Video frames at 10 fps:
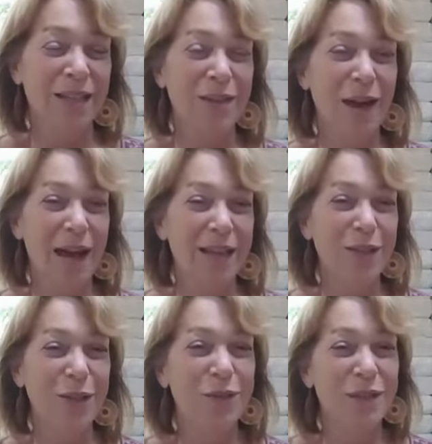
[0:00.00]
So
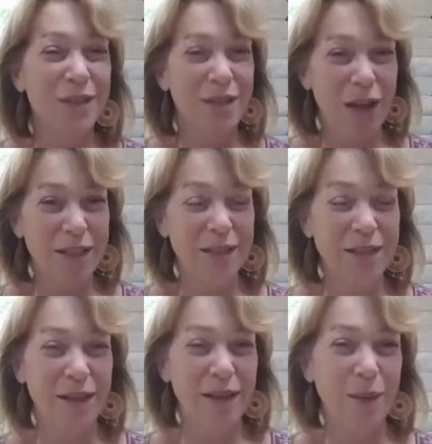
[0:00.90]
as you've
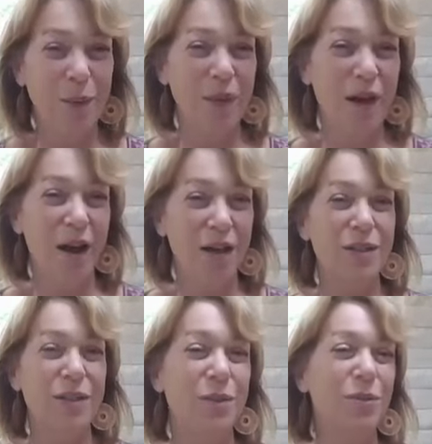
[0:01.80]
discussed with
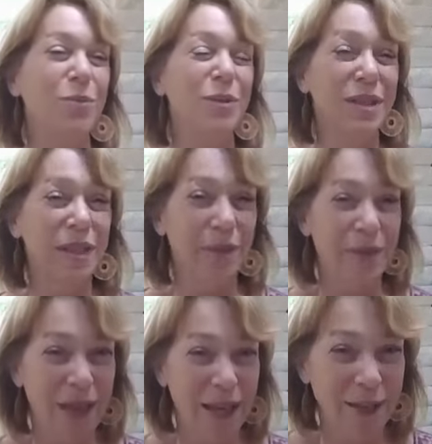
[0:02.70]
us, you
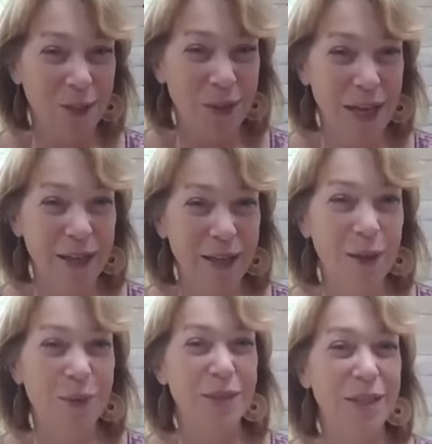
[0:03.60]
received a cancer
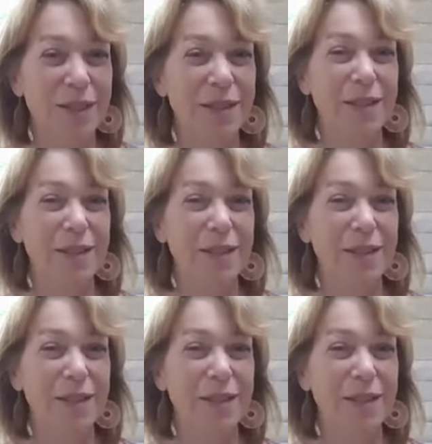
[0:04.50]
diagnosis.